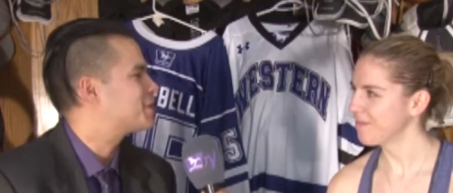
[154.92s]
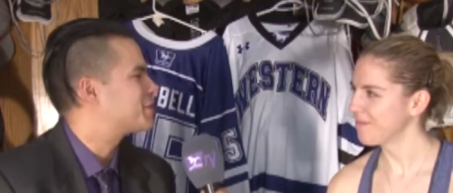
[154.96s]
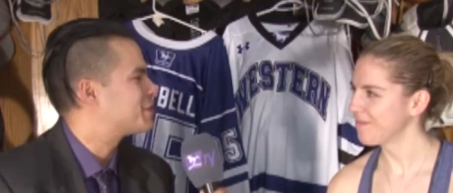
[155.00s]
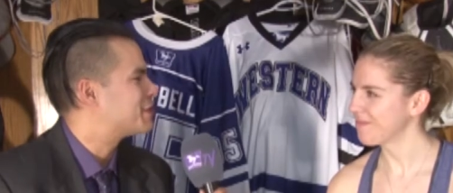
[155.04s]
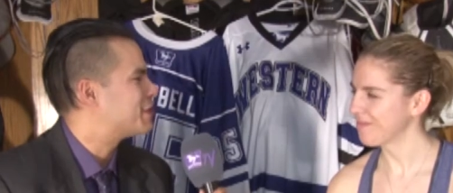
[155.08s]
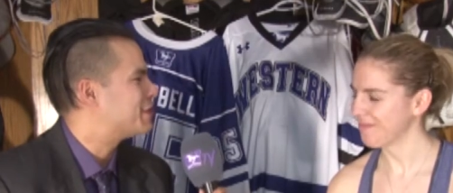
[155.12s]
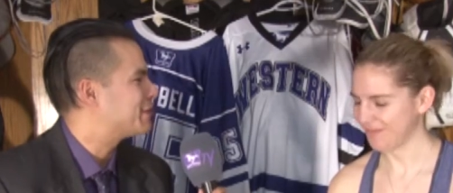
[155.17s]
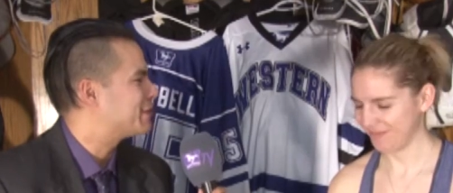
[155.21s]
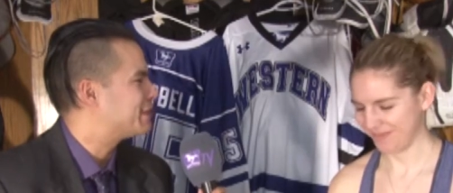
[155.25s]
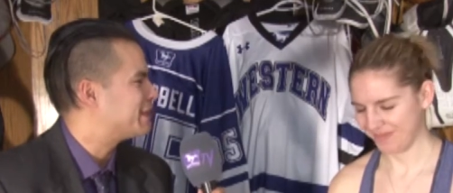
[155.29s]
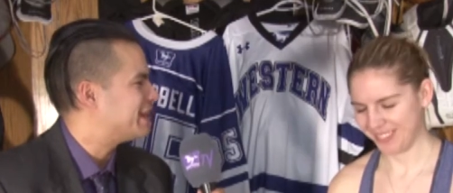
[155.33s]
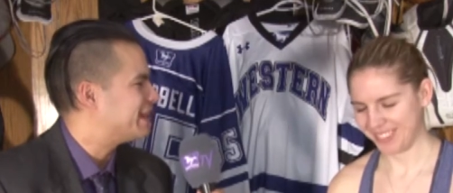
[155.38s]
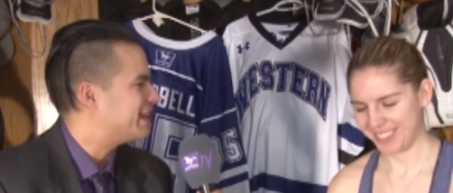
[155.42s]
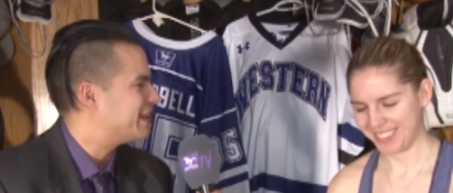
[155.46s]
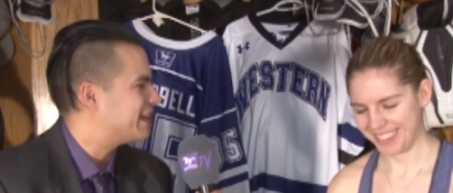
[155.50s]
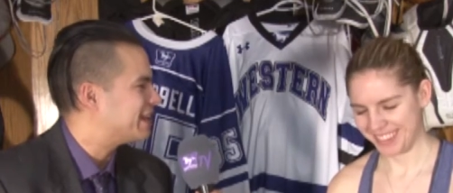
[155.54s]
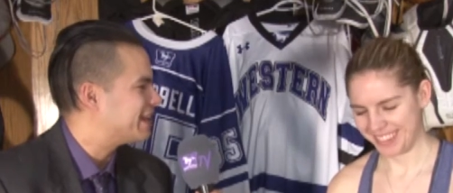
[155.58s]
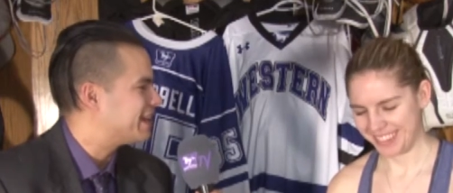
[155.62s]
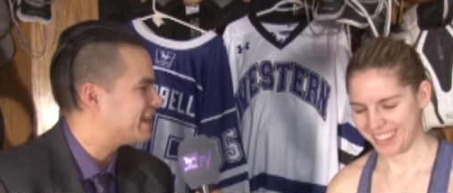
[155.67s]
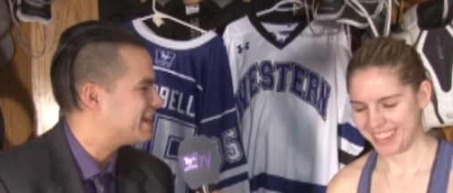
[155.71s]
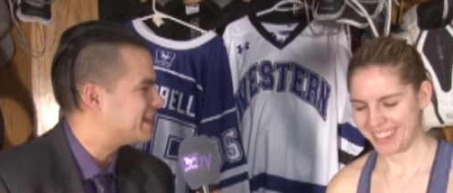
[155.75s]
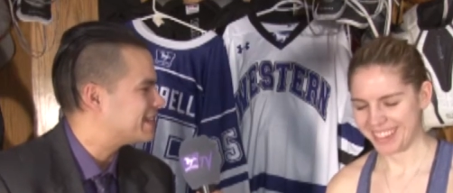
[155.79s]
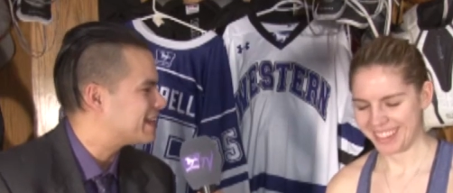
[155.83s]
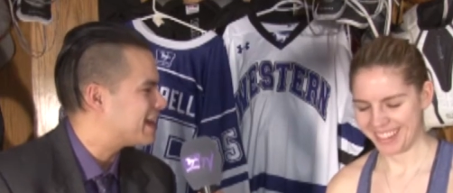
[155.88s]
Speaker 1: throughout the uh,
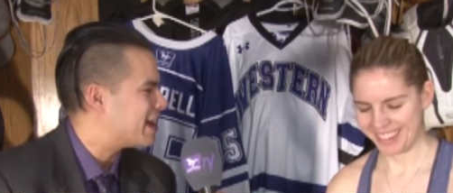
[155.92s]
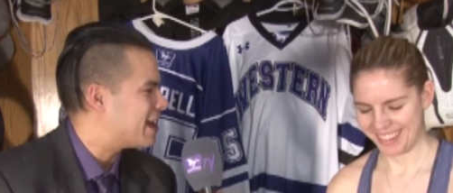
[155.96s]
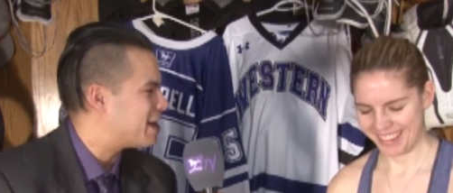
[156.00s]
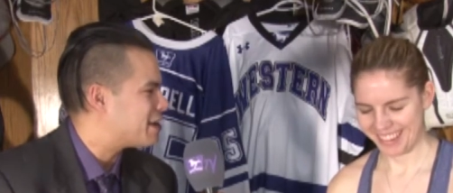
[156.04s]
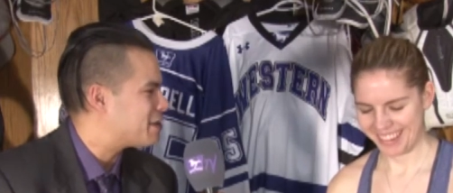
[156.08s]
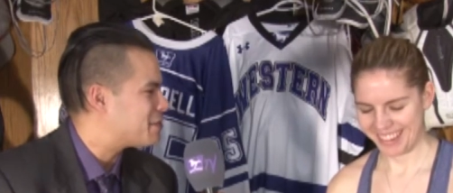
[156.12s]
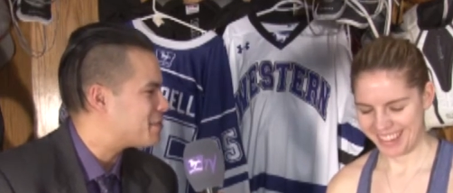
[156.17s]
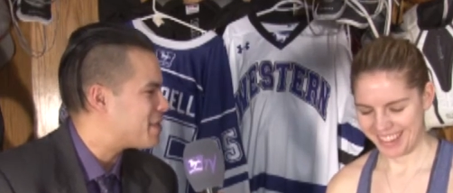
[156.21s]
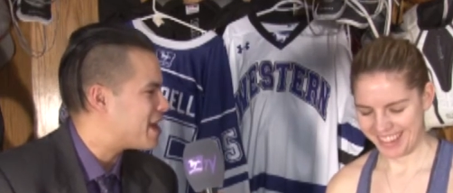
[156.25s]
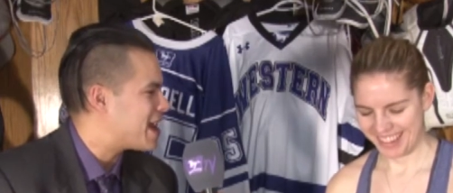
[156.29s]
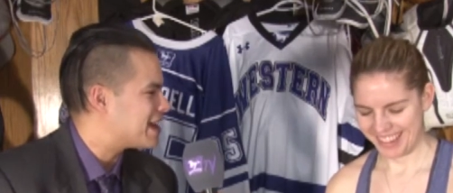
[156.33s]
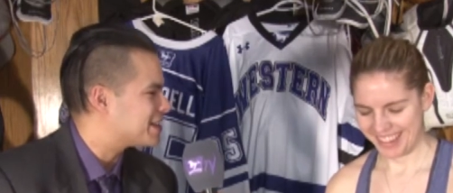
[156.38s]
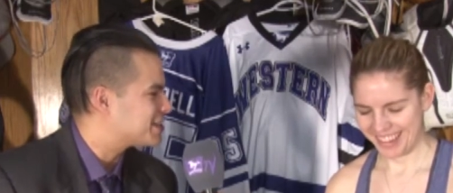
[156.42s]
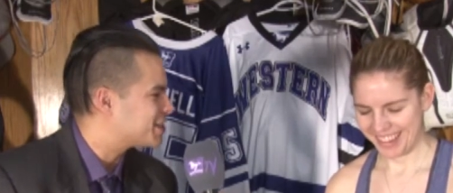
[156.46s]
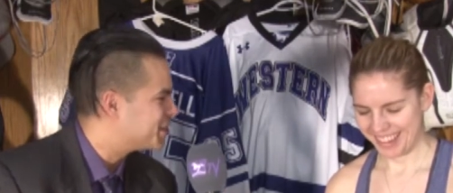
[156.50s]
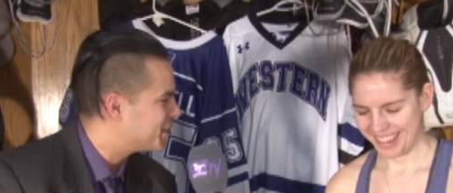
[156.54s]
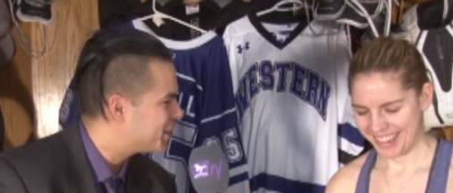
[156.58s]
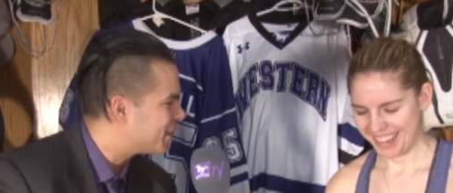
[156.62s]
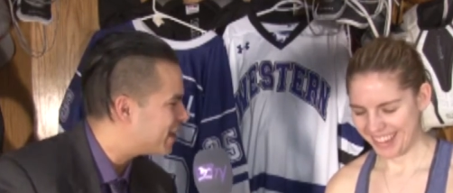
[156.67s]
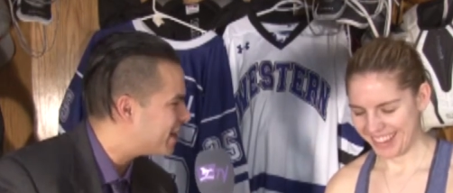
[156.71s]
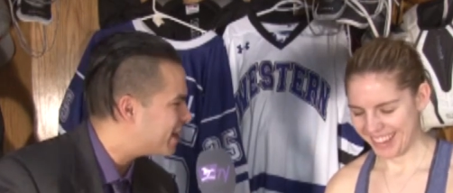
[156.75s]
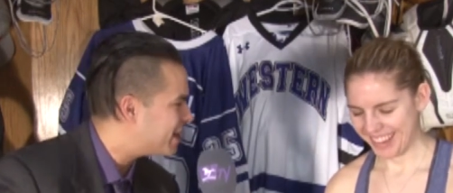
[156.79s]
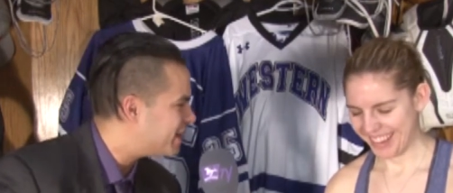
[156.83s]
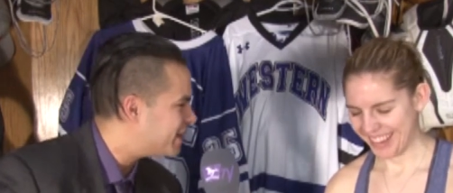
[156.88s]
entire mask.
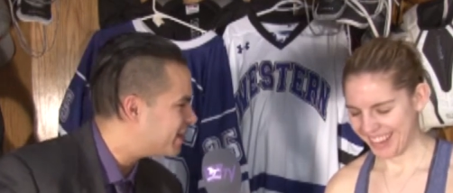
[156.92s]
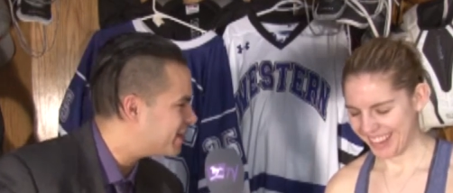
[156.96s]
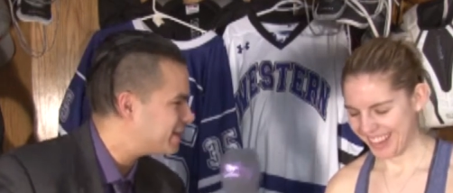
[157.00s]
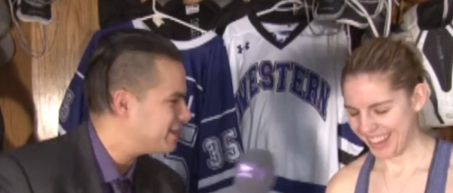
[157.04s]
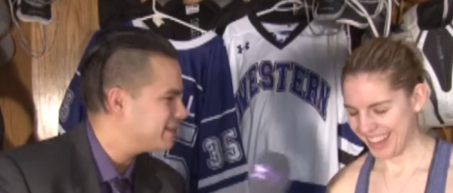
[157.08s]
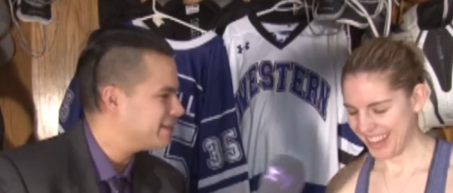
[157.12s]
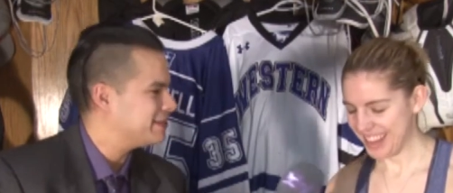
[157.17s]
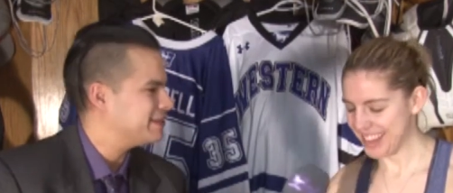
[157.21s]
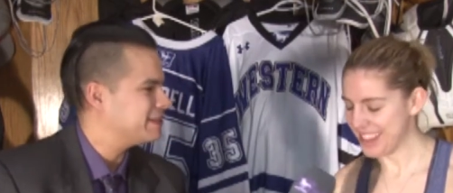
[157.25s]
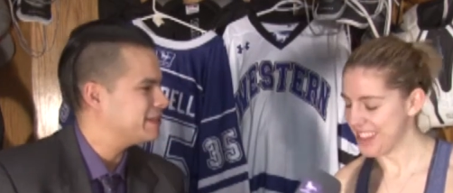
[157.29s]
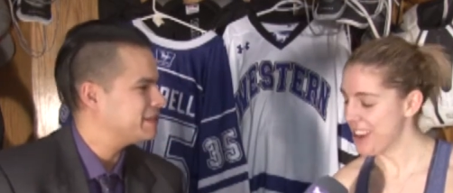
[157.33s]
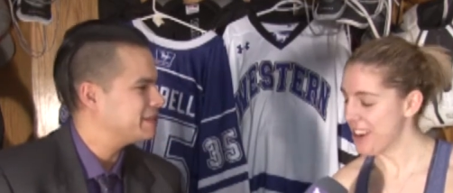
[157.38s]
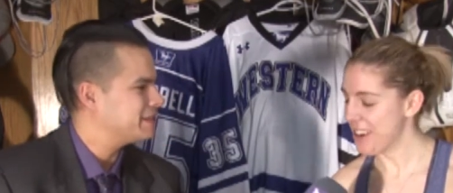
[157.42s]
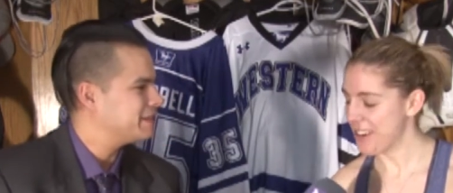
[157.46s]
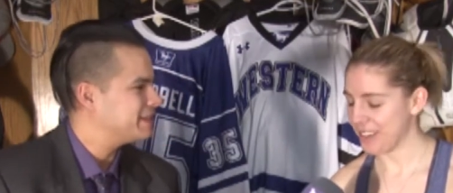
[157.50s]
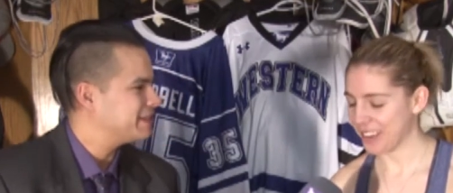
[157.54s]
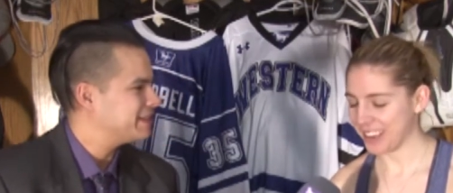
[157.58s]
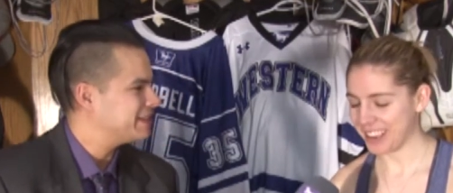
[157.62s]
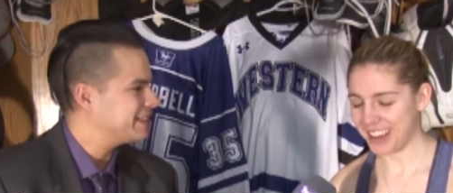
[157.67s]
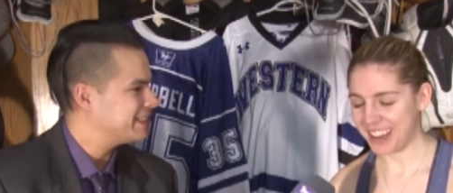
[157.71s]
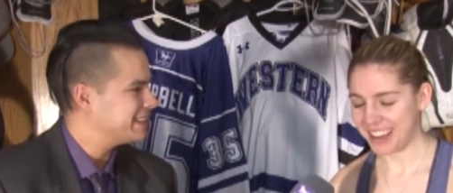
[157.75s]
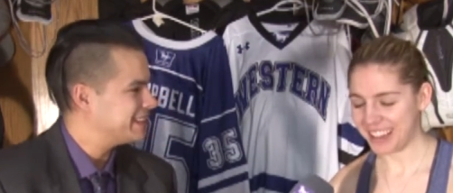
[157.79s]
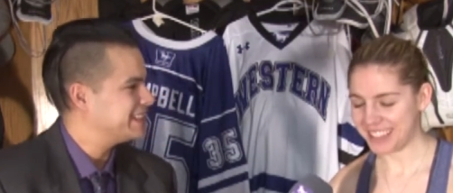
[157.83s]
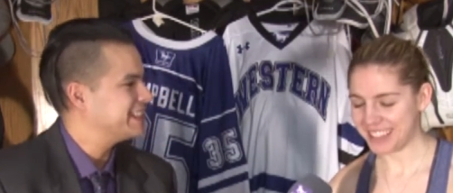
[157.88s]
Your idea?
Speaker 2: No,
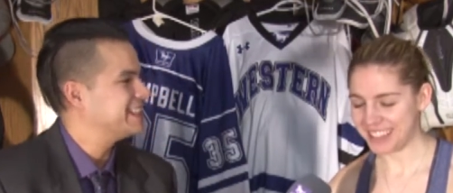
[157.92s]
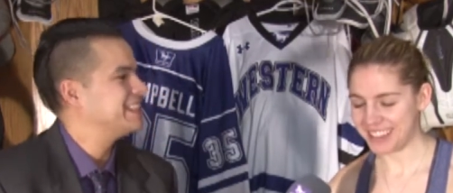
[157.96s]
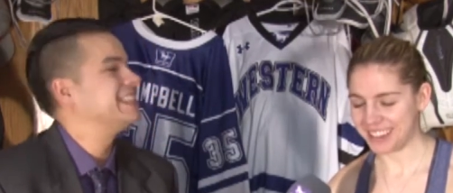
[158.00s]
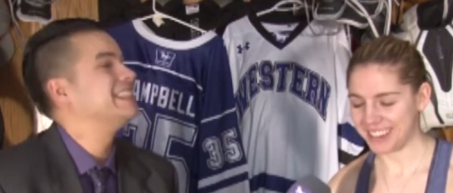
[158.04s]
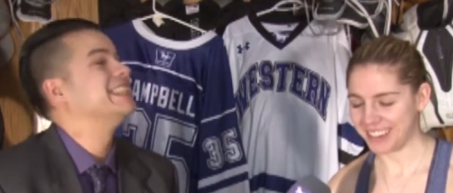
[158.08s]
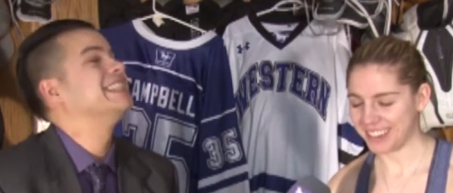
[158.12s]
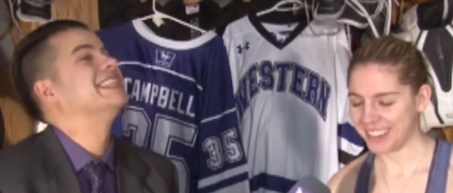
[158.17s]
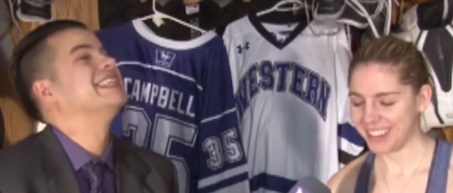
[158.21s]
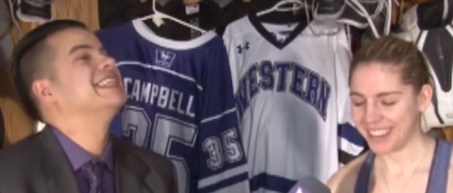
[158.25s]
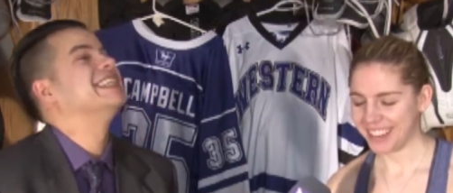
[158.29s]
gosh, no.